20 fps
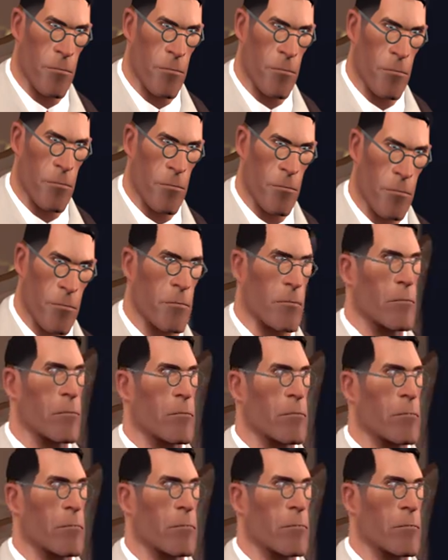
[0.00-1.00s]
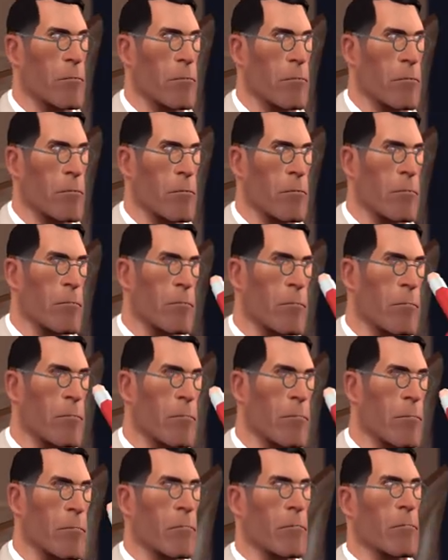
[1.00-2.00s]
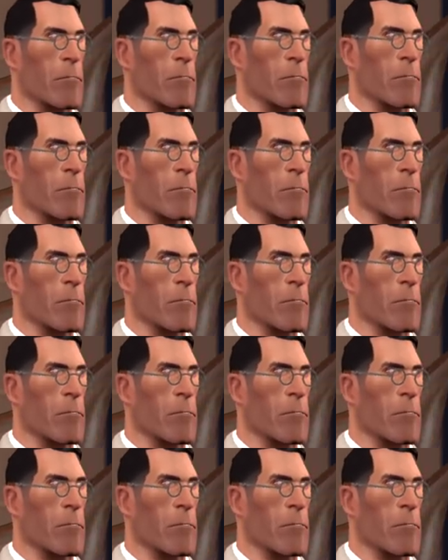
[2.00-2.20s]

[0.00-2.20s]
(no one is talking)